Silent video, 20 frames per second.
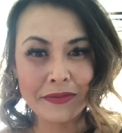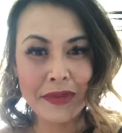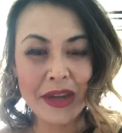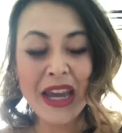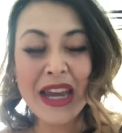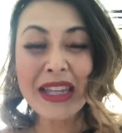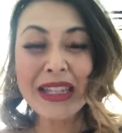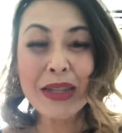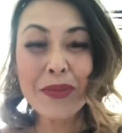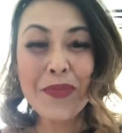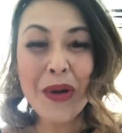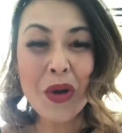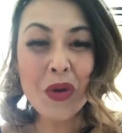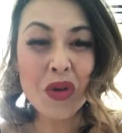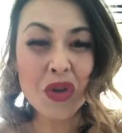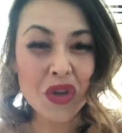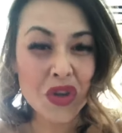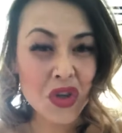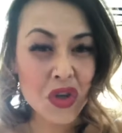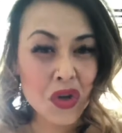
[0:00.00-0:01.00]
It's
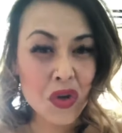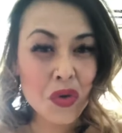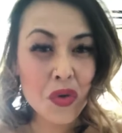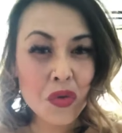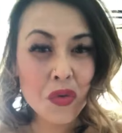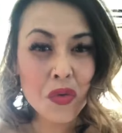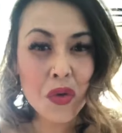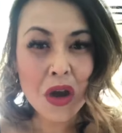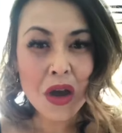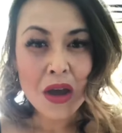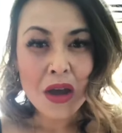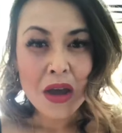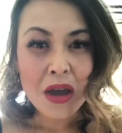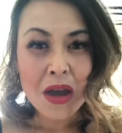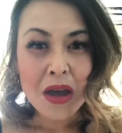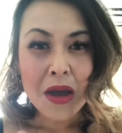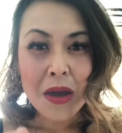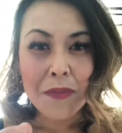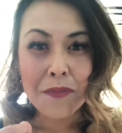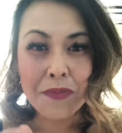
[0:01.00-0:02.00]
about you
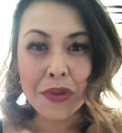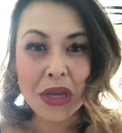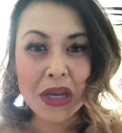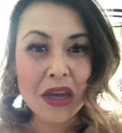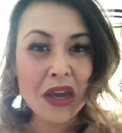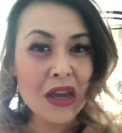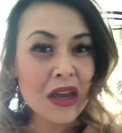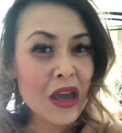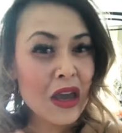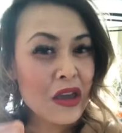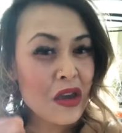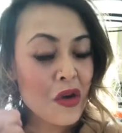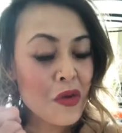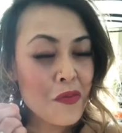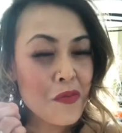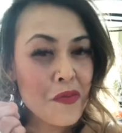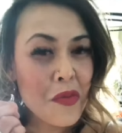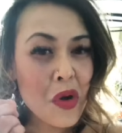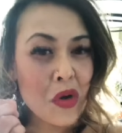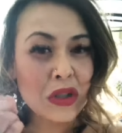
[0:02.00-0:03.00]
being your
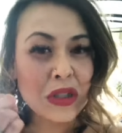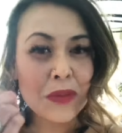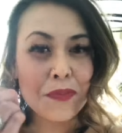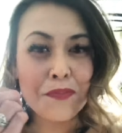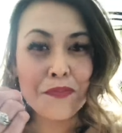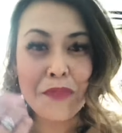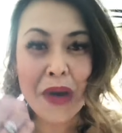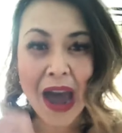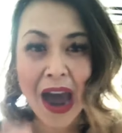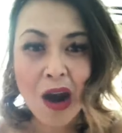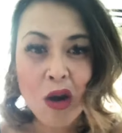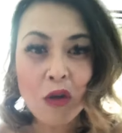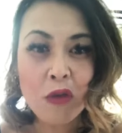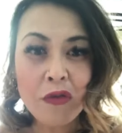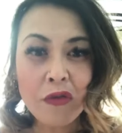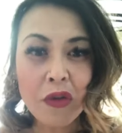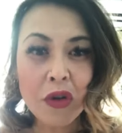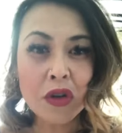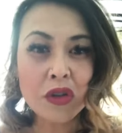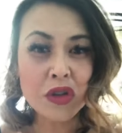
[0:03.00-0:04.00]
most
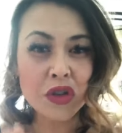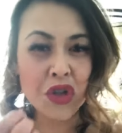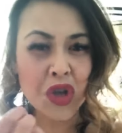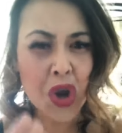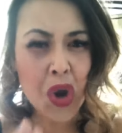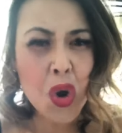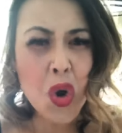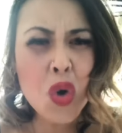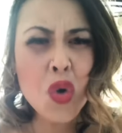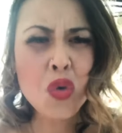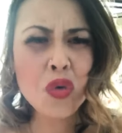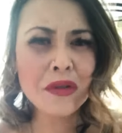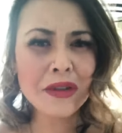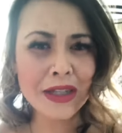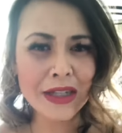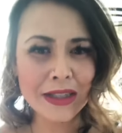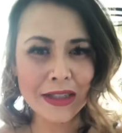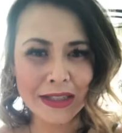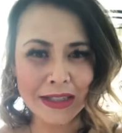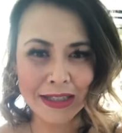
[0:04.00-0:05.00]
powerful, tuned
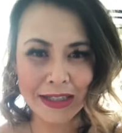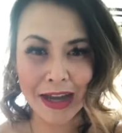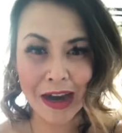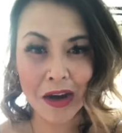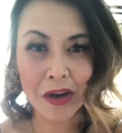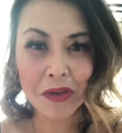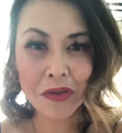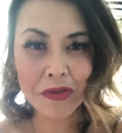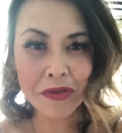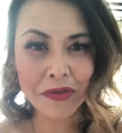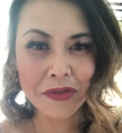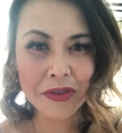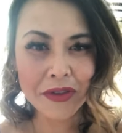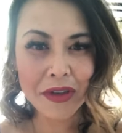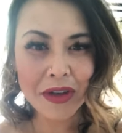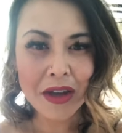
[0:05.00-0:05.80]
in self,